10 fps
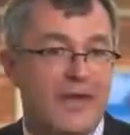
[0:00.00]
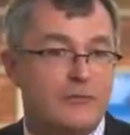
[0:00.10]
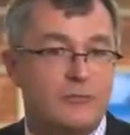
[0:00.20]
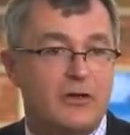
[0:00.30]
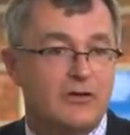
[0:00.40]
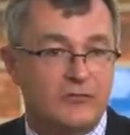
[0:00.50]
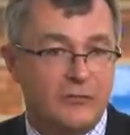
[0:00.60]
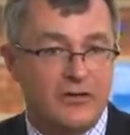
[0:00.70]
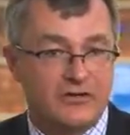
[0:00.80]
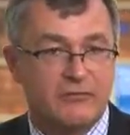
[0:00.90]
house
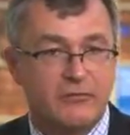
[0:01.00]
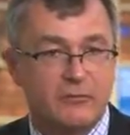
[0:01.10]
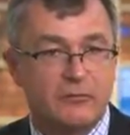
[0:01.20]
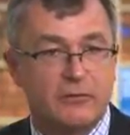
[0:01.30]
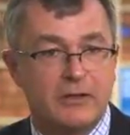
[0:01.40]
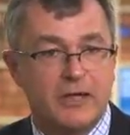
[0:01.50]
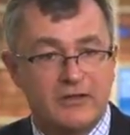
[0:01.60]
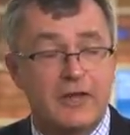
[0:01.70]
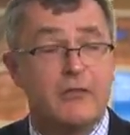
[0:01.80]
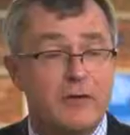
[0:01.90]
price rise and fall.
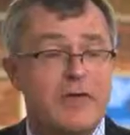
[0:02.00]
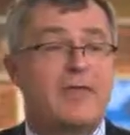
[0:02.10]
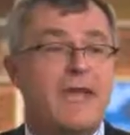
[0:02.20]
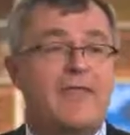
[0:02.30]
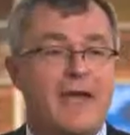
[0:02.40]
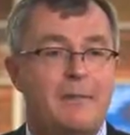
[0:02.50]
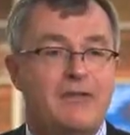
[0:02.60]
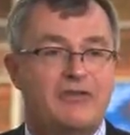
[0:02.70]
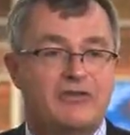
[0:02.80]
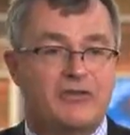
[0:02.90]
I think if we can get that
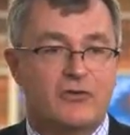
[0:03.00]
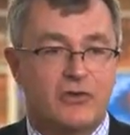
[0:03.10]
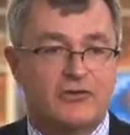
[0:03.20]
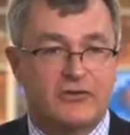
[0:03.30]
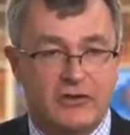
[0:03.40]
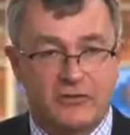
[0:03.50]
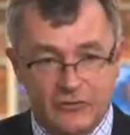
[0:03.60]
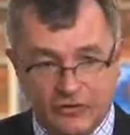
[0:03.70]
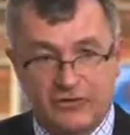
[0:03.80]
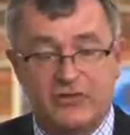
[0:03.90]
message across, that
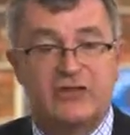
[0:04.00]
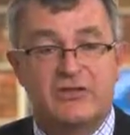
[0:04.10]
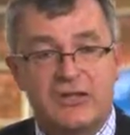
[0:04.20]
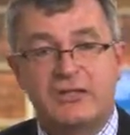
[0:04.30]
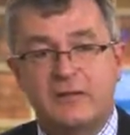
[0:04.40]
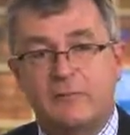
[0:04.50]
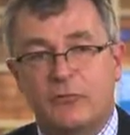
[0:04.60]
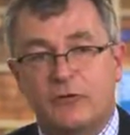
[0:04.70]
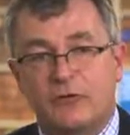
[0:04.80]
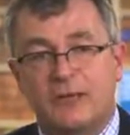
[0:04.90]
construction is needed in
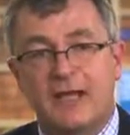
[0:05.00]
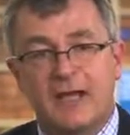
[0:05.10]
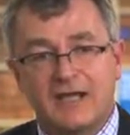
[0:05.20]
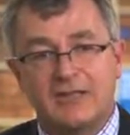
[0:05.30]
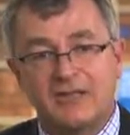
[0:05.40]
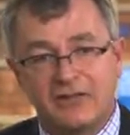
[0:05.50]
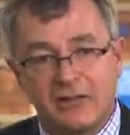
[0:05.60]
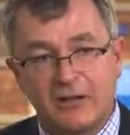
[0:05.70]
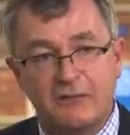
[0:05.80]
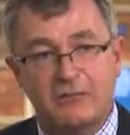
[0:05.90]
Britain and it is
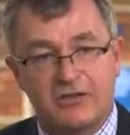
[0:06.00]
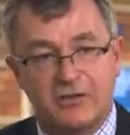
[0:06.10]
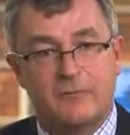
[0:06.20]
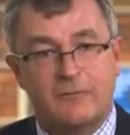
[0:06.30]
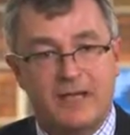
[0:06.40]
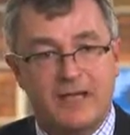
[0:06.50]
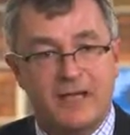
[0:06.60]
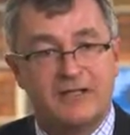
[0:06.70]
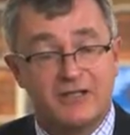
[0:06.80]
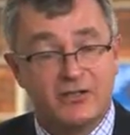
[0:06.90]
a long-term
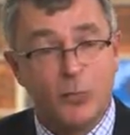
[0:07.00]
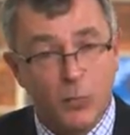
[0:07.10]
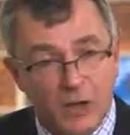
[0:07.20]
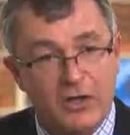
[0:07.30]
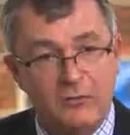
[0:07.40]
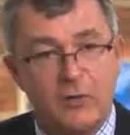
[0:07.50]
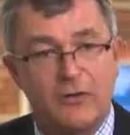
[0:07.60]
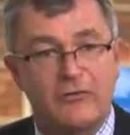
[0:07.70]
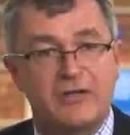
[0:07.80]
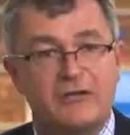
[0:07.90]
thing and it is a
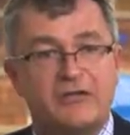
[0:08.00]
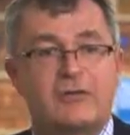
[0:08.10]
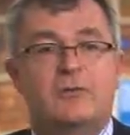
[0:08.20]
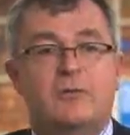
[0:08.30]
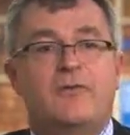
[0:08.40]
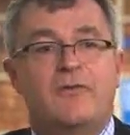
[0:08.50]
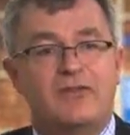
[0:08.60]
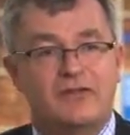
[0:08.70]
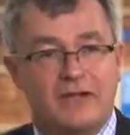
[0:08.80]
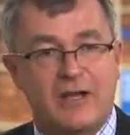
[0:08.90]
worthwhile thing to do to
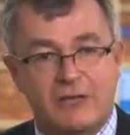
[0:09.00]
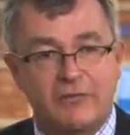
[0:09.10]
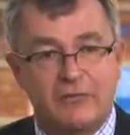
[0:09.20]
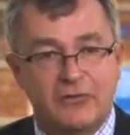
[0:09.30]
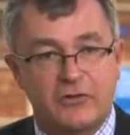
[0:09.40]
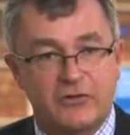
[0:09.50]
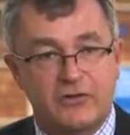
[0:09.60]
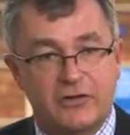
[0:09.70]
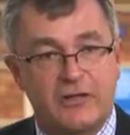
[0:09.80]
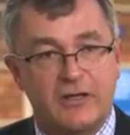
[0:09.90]
invest in our
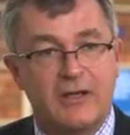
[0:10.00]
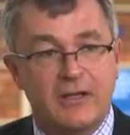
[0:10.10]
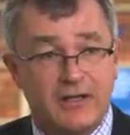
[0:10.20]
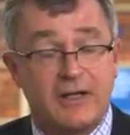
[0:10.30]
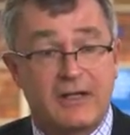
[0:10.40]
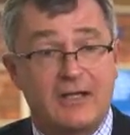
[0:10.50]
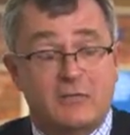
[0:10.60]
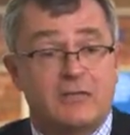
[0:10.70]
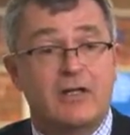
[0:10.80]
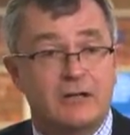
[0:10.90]
infrastructure, then
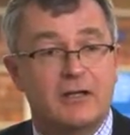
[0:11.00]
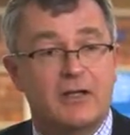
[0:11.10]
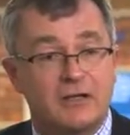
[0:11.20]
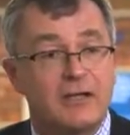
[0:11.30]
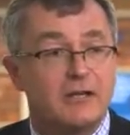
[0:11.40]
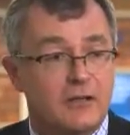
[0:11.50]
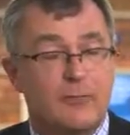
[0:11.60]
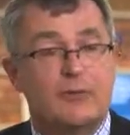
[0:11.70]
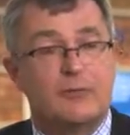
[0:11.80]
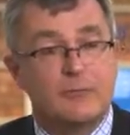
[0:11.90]
that's what I'd like the
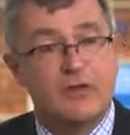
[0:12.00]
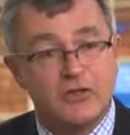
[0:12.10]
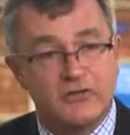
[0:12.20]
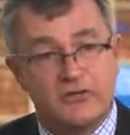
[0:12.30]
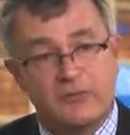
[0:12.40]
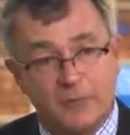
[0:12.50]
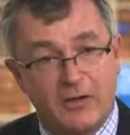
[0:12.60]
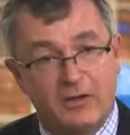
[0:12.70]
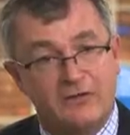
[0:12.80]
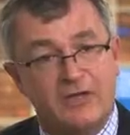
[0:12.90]
builders merchants
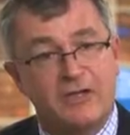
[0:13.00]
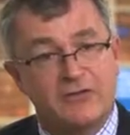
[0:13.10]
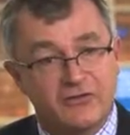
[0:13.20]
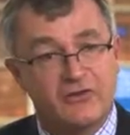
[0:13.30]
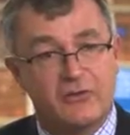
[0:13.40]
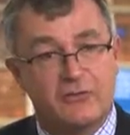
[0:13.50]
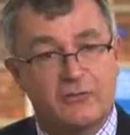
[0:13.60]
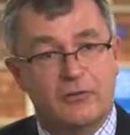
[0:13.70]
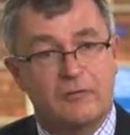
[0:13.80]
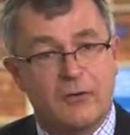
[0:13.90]
part to
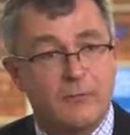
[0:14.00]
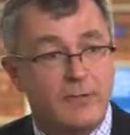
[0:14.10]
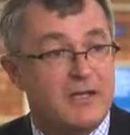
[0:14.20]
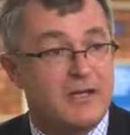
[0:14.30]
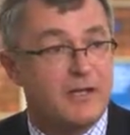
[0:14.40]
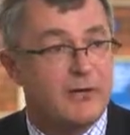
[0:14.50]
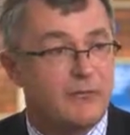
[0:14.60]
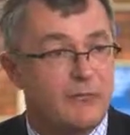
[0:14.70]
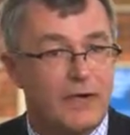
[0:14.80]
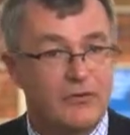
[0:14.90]
do, by being
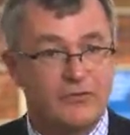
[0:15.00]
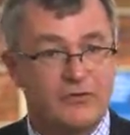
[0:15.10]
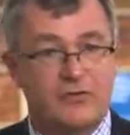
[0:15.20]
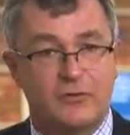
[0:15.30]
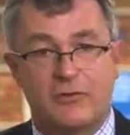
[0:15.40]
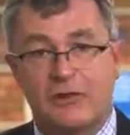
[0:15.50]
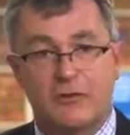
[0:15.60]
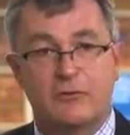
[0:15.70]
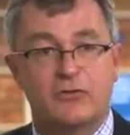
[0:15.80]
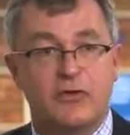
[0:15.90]
relevant to the
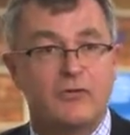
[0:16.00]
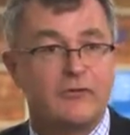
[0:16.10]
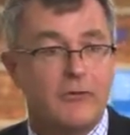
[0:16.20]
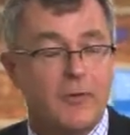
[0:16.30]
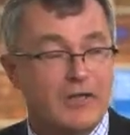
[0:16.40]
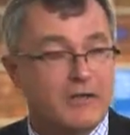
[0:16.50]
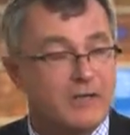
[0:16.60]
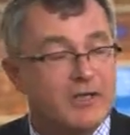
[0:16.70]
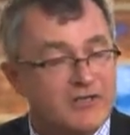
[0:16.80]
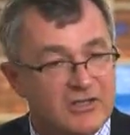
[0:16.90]
local geography, by
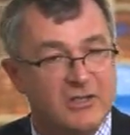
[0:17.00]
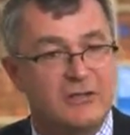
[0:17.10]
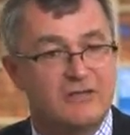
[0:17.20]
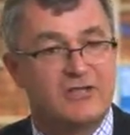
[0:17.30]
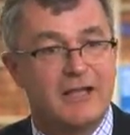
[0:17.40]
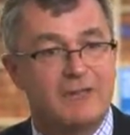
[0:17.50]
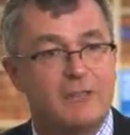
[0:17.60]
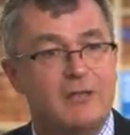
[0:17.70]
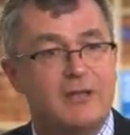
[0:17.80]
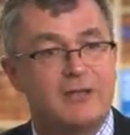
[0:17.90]
giving a service
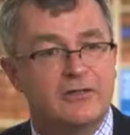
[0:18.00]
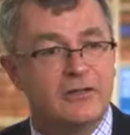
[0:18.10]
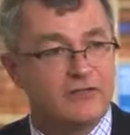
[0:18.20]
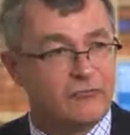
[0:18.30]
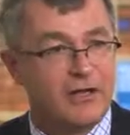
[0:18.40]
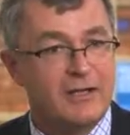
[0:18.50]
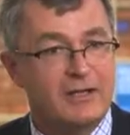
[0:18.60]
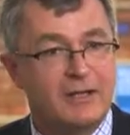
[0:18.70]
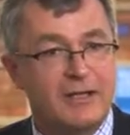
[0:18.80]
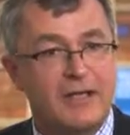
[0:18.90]
level that is
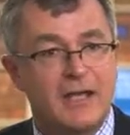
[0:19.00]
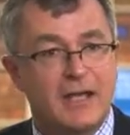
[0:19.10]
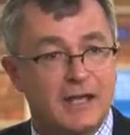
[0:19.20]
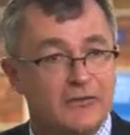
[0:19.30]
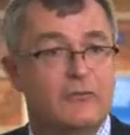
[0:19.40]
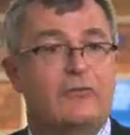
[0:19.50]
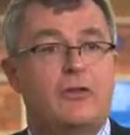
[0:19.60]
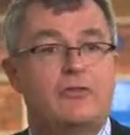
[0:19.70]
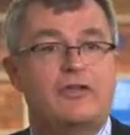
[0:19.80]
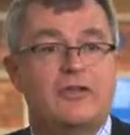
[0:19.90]
friendly and
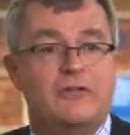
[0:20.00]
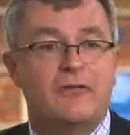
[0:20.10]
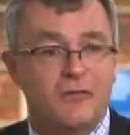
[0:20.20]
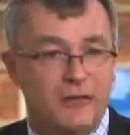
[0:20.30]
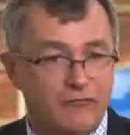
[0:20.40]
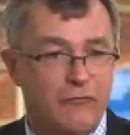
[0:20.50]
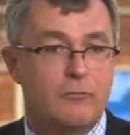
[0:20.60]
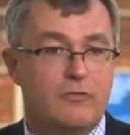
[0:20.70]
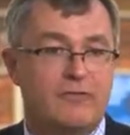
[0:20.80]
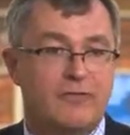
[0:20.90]
authoritative and
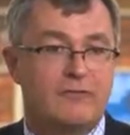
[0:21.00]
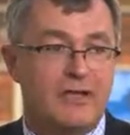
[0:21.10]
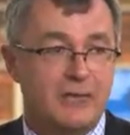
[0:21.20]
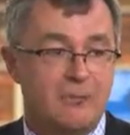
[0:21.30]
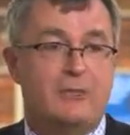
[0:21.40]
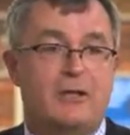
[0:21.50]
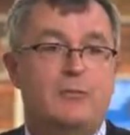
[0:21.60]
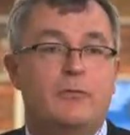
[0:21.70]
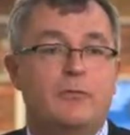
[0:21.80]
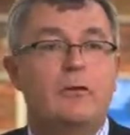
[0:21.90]
informative to help
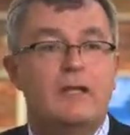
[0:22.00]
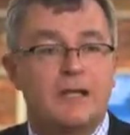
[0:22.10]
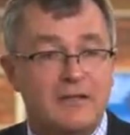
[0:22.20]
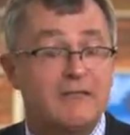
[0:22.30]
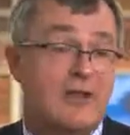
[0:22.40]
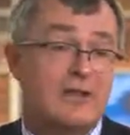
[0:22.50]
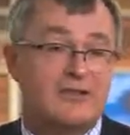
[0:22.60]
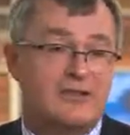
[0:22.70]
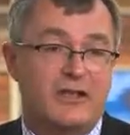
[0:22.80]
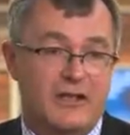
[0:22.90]
people
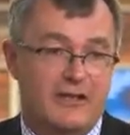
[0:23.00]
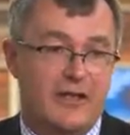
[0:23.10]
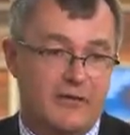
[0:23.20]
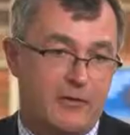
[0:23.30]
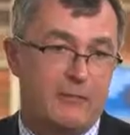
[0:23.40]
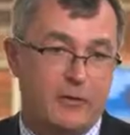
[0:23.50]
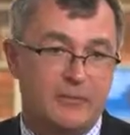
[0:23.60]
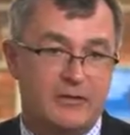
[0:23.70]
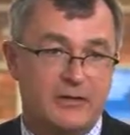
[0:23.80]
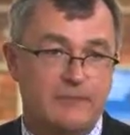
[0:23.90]
invest in their own
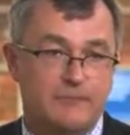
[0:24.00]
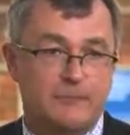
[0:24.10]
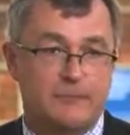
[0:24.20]
property.